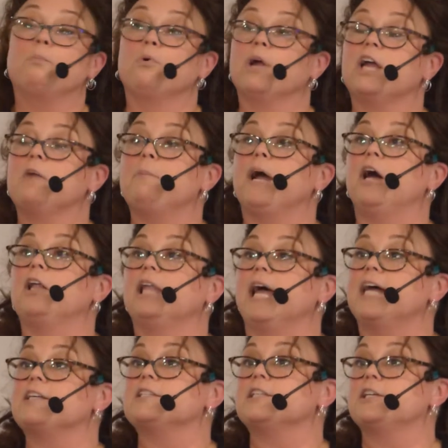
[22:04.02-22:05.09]
bring about
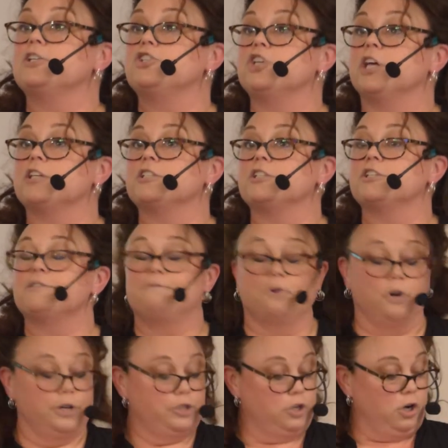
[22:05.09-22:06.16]
lasting justice
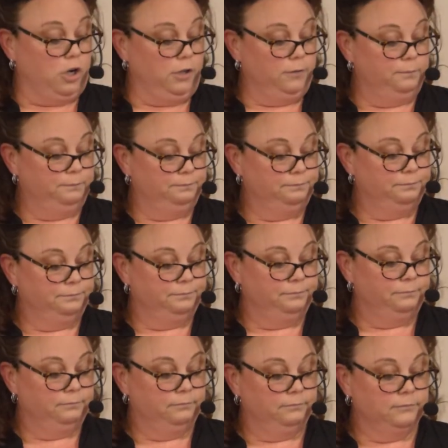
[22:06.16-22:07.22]
for us all.
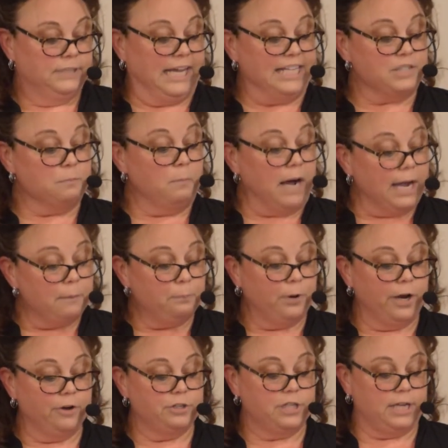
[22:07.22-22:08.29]
It's my
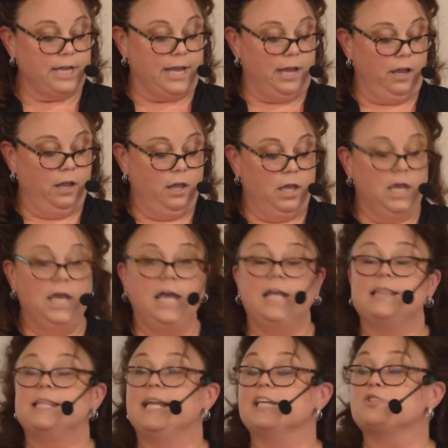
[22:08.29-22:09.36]
prayer today
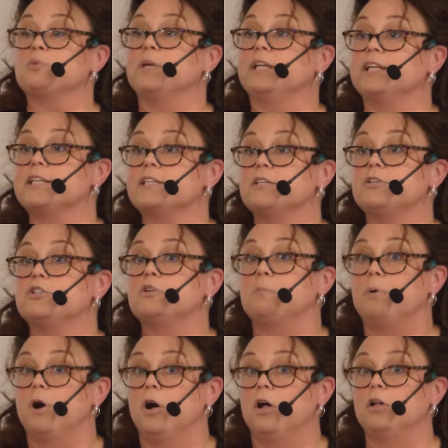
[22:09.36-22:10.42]
that as we listen to
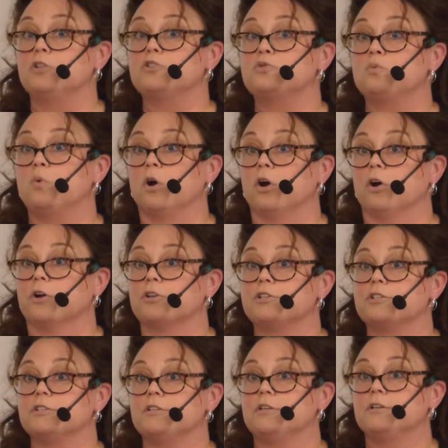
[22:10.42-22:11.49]
Paul's
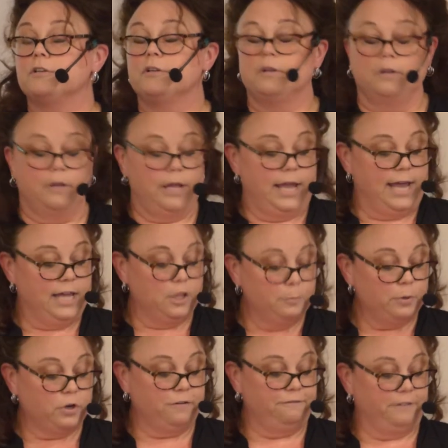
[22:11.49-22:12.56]
words and the
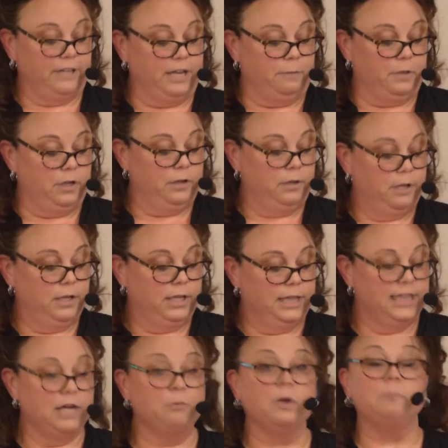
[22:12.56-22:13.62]
book of Philemon, that